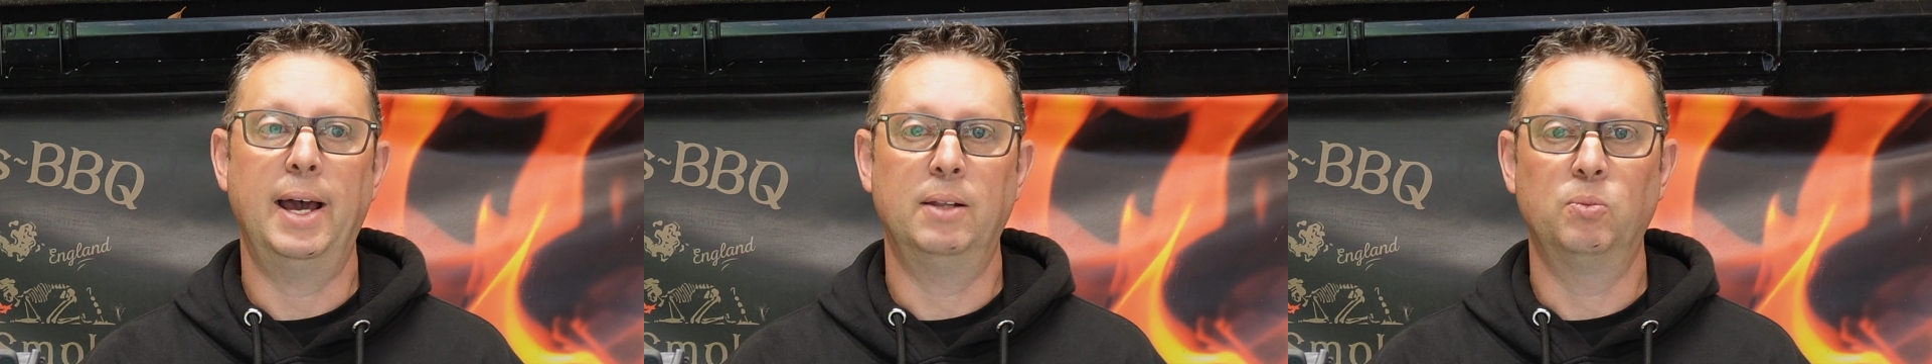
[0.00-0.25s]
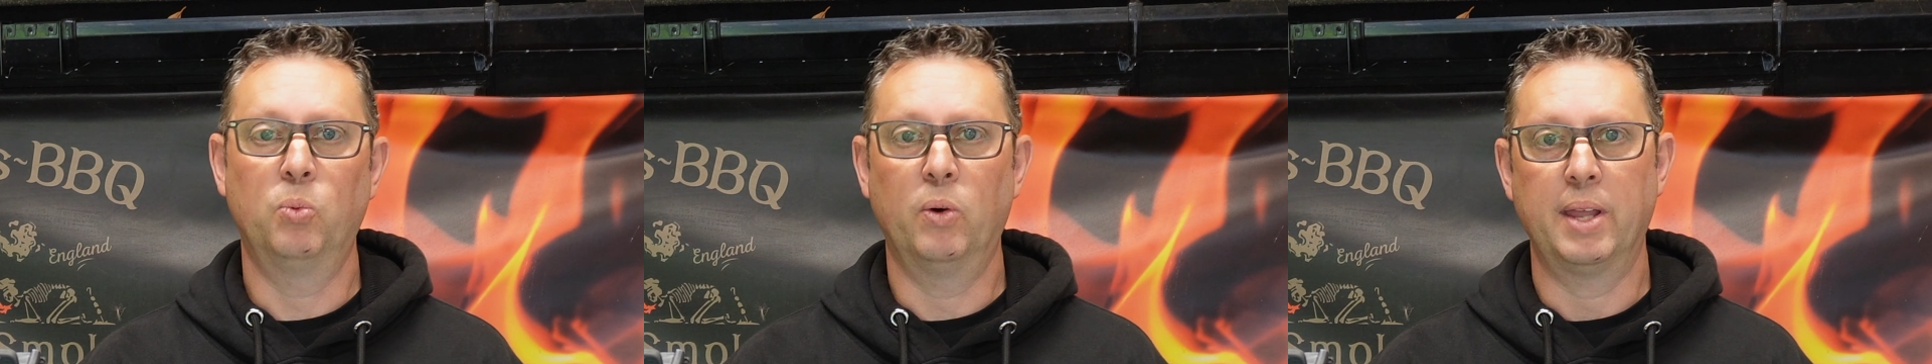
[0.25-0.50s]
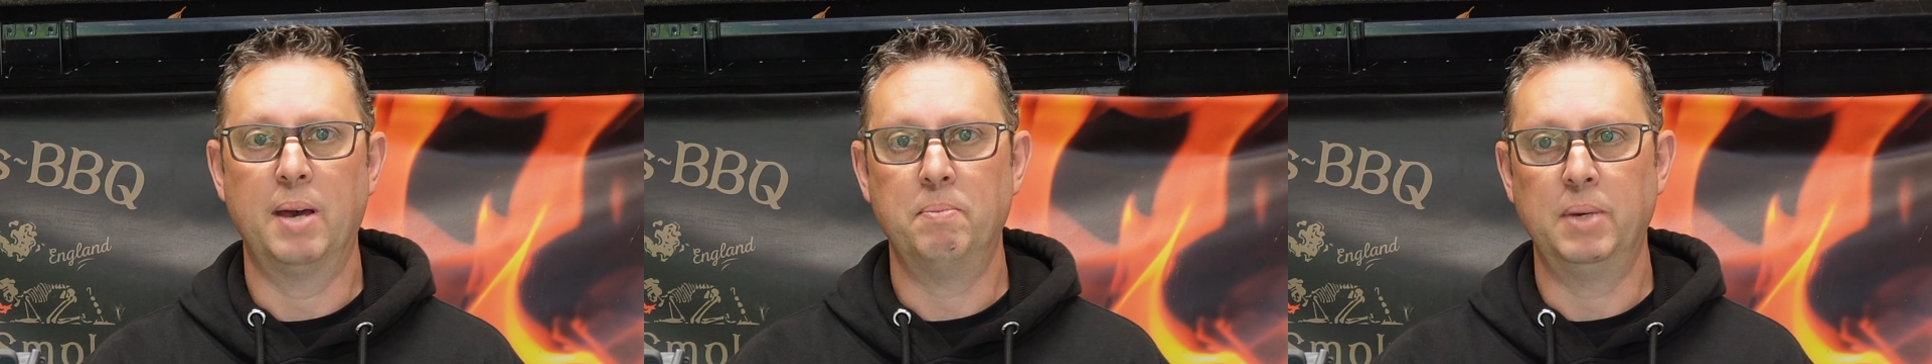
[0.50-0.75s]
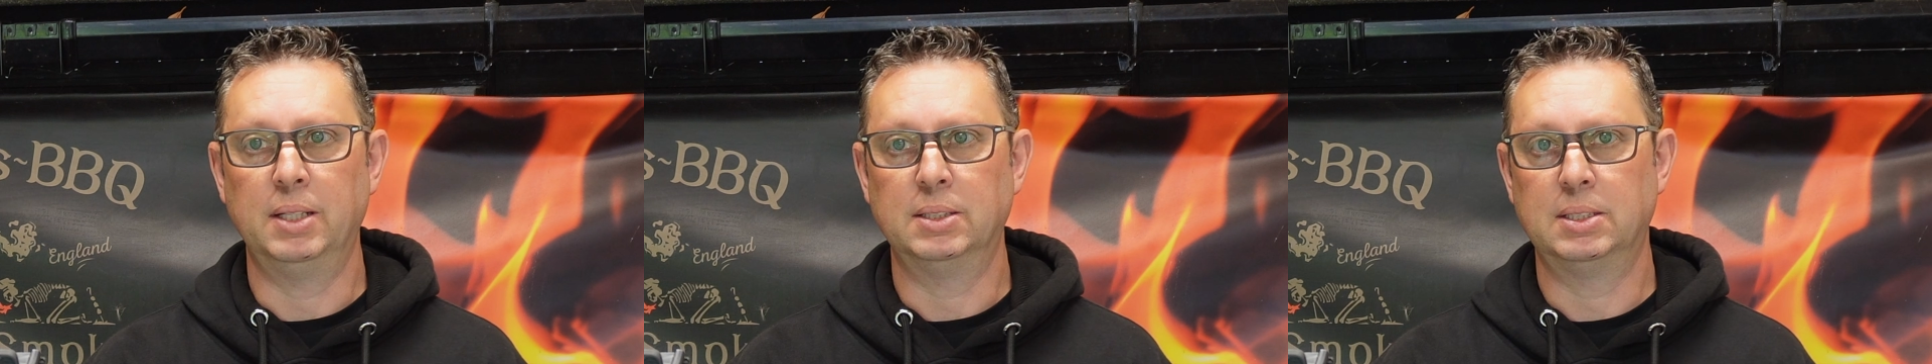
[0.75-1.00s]
and what that
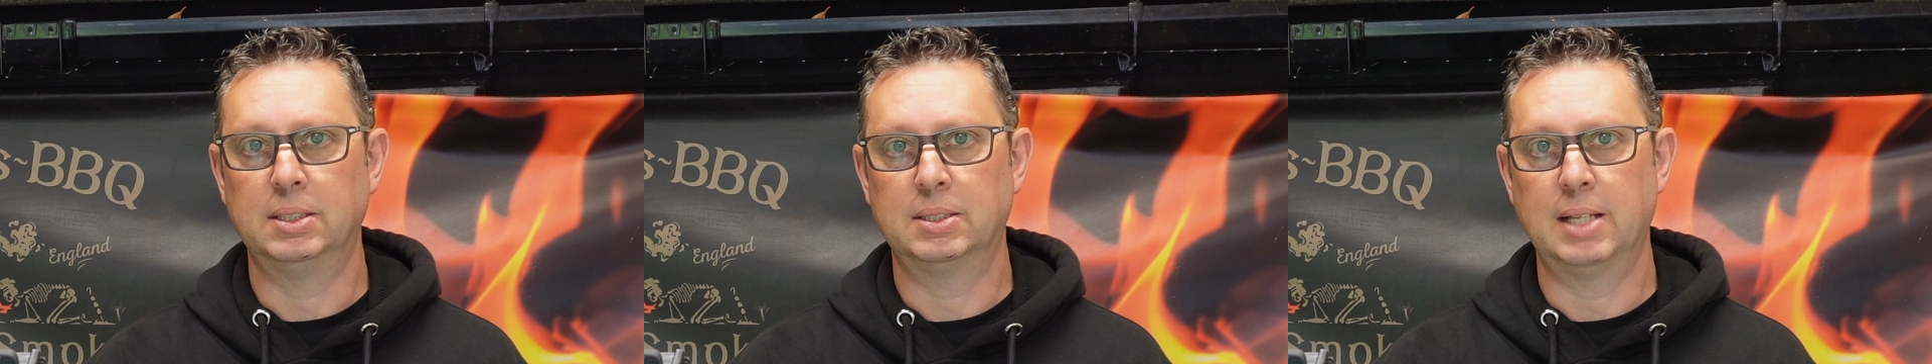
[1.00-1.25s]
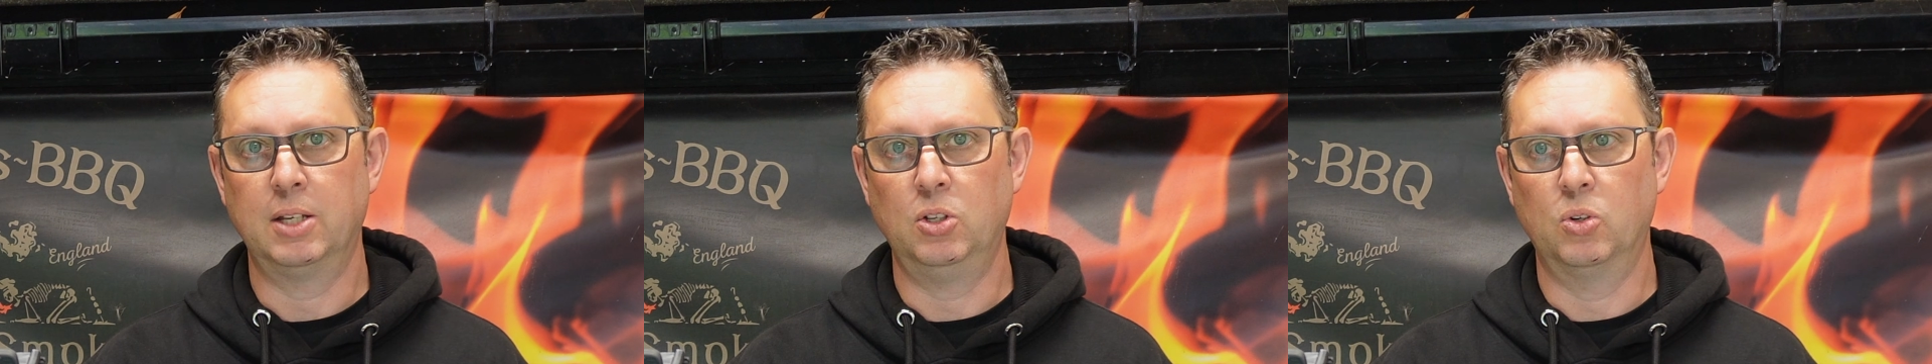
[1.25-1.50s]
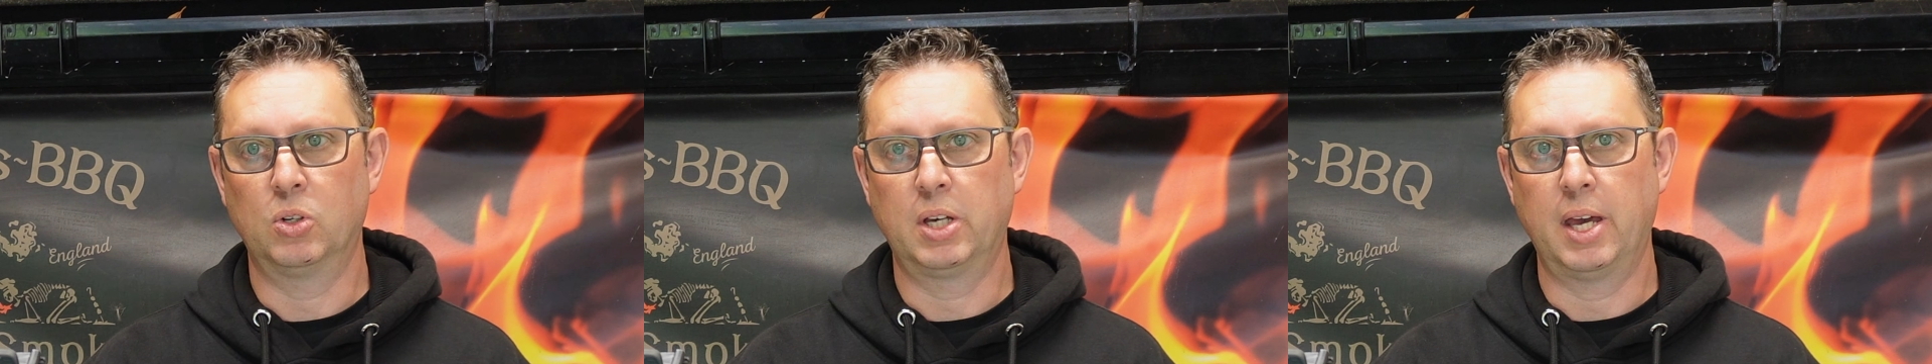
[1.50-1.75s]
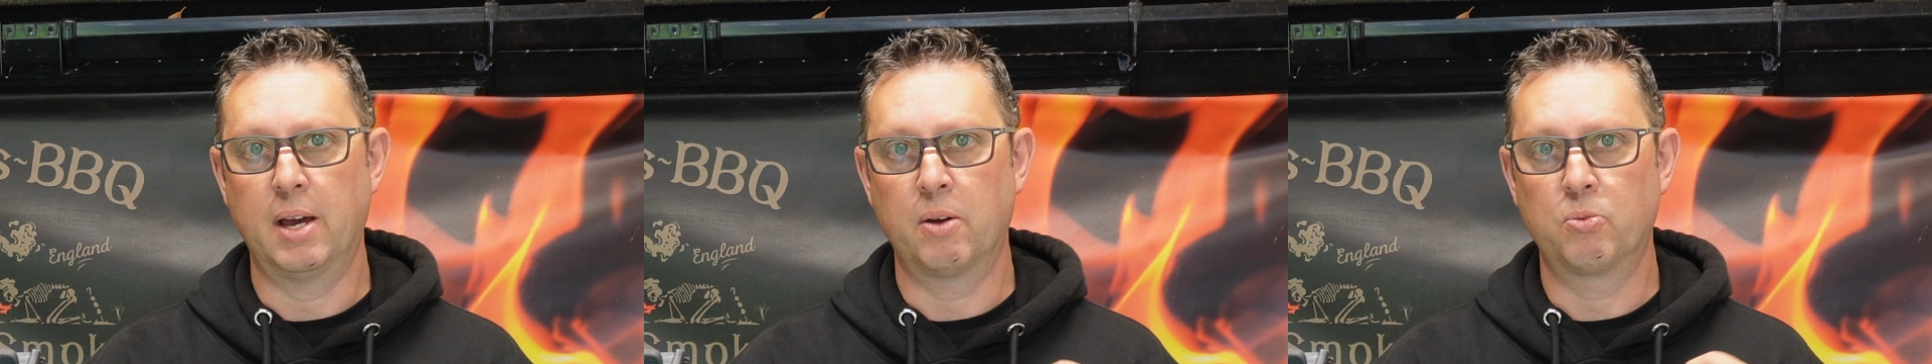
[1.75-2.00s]
means is that you'll
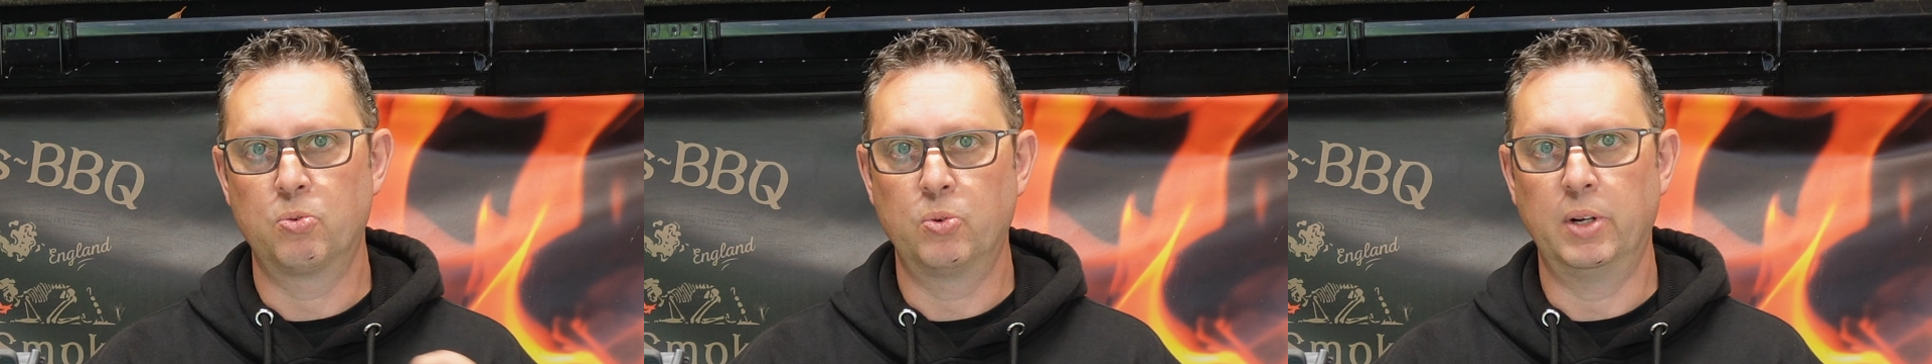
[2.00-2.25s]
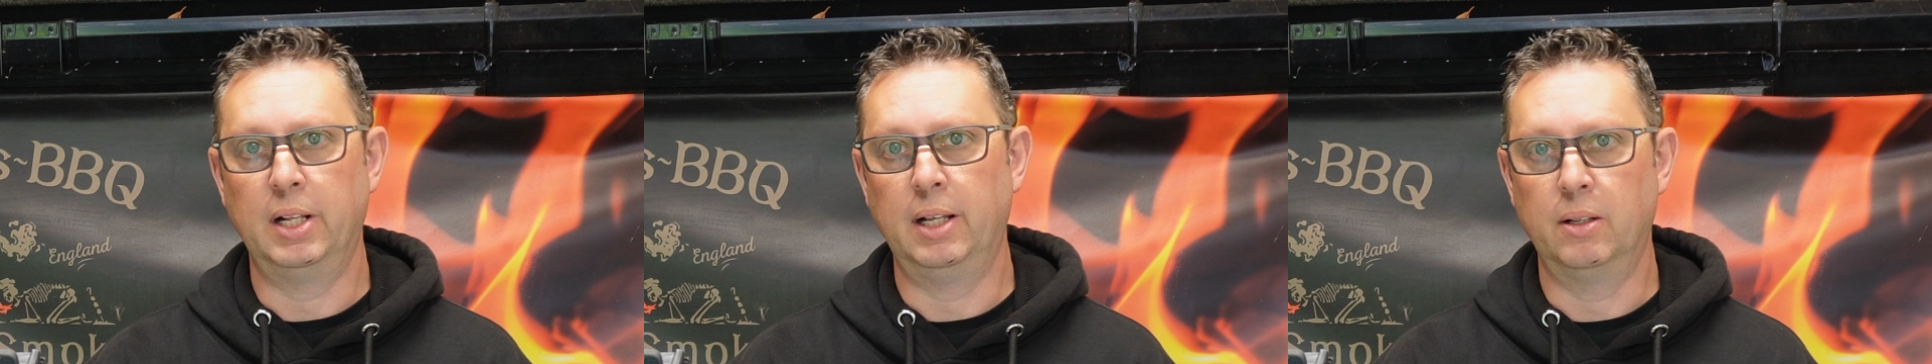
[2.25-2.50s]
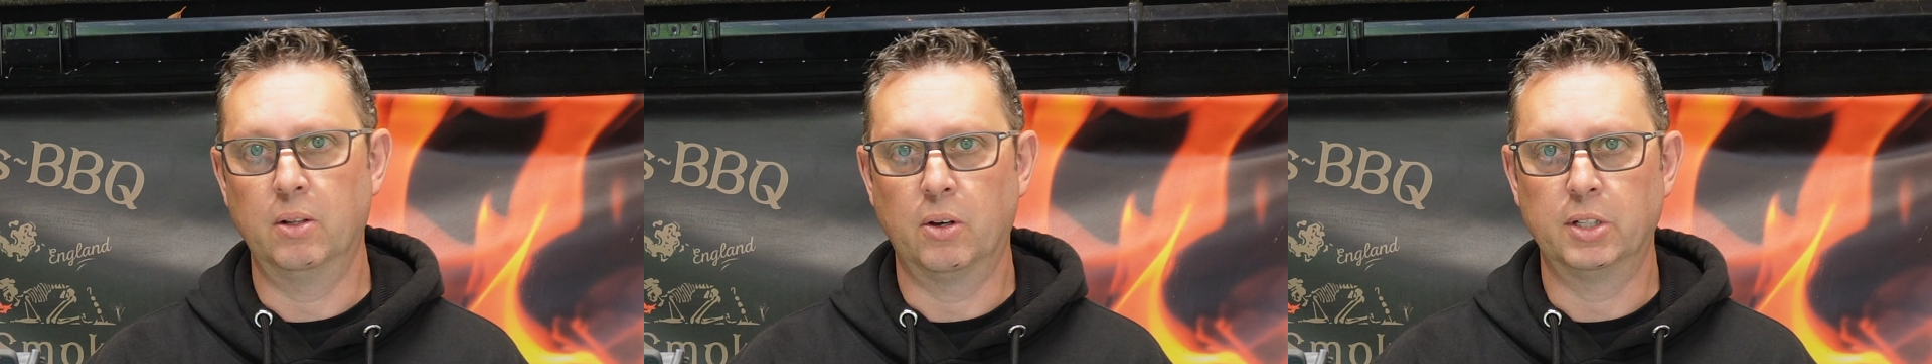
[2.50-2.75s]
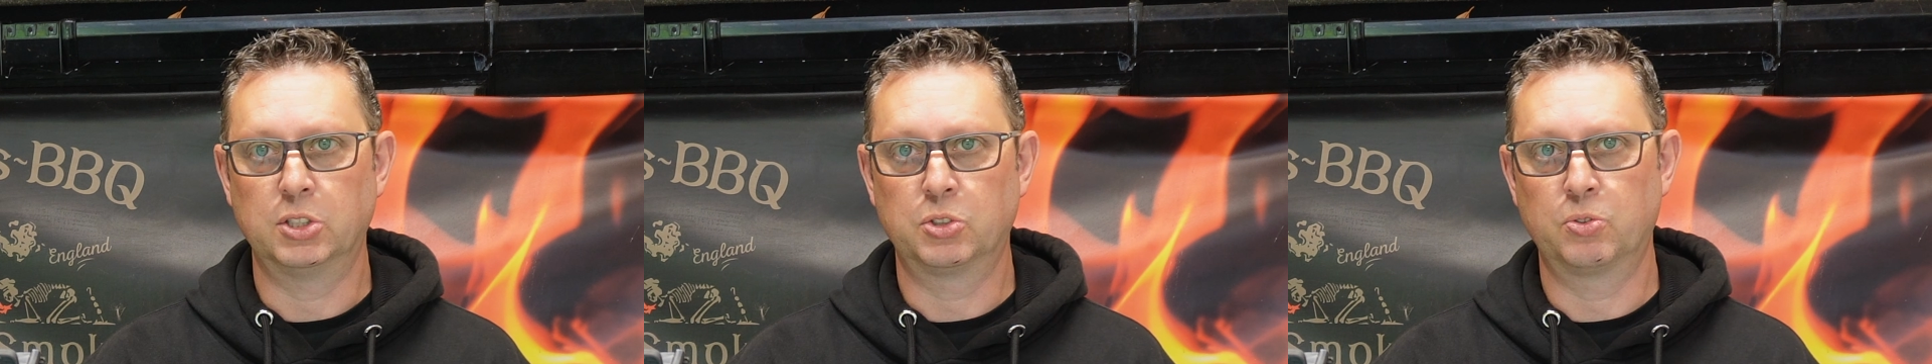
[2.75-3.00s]
get a really
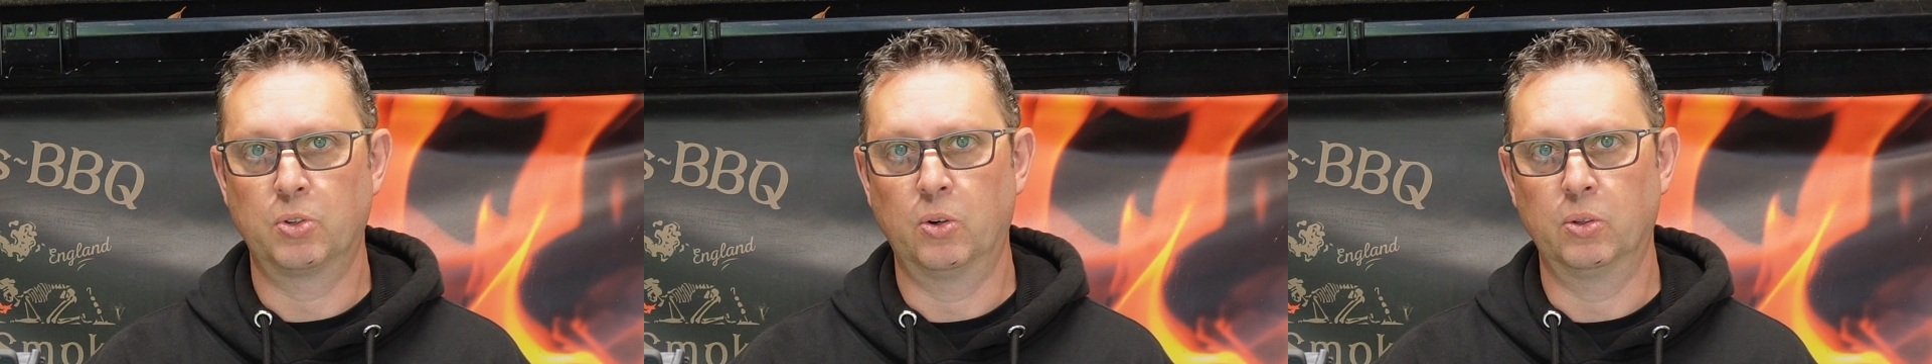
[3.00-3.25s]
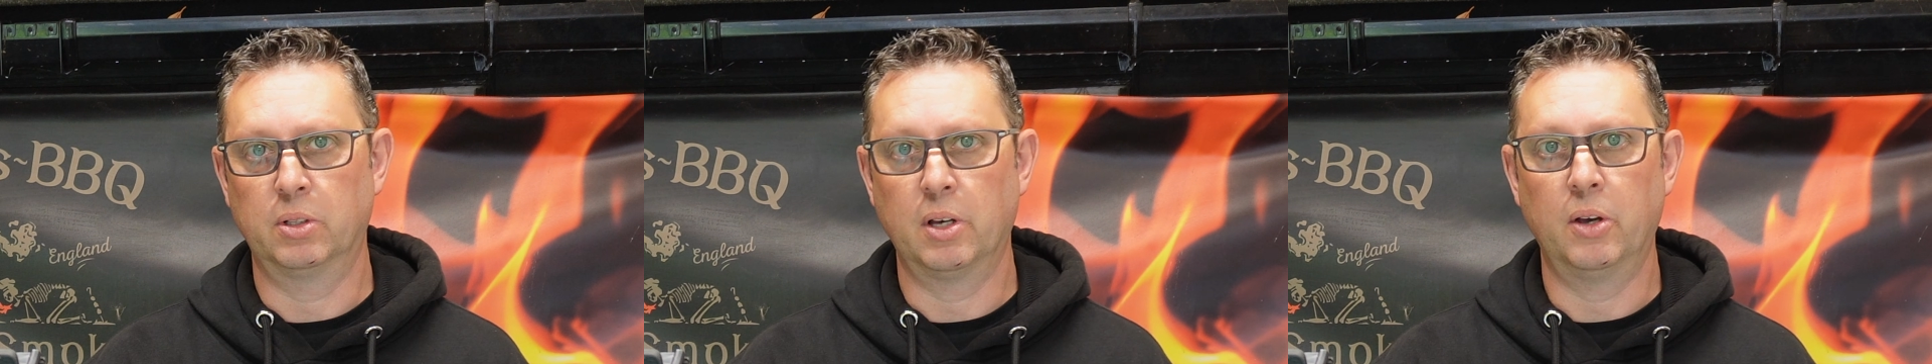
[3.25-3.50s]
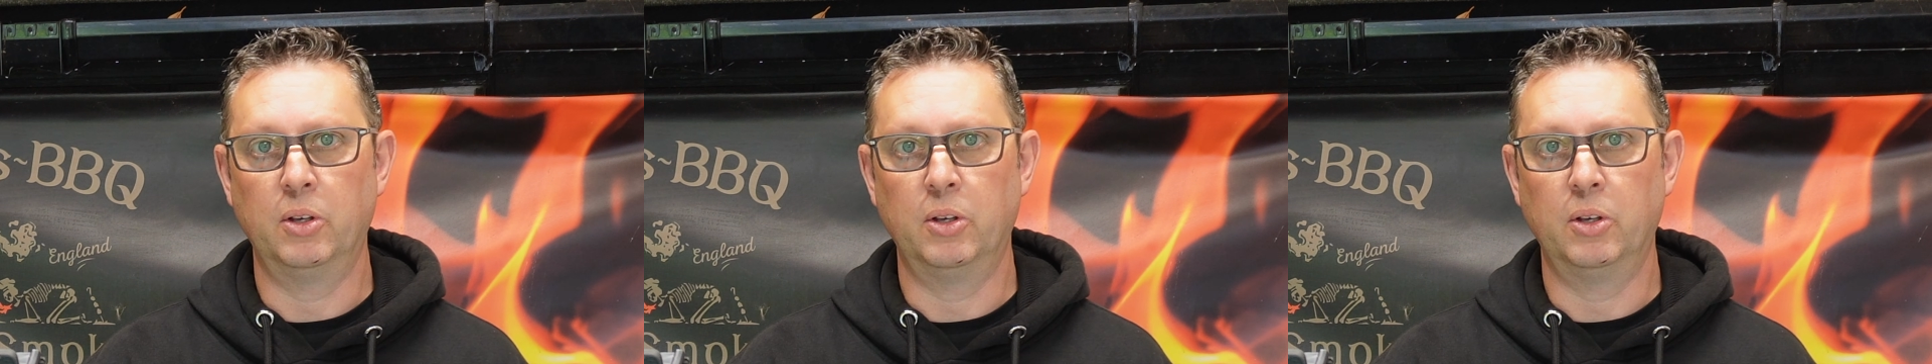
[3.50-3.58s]
nice strong dough.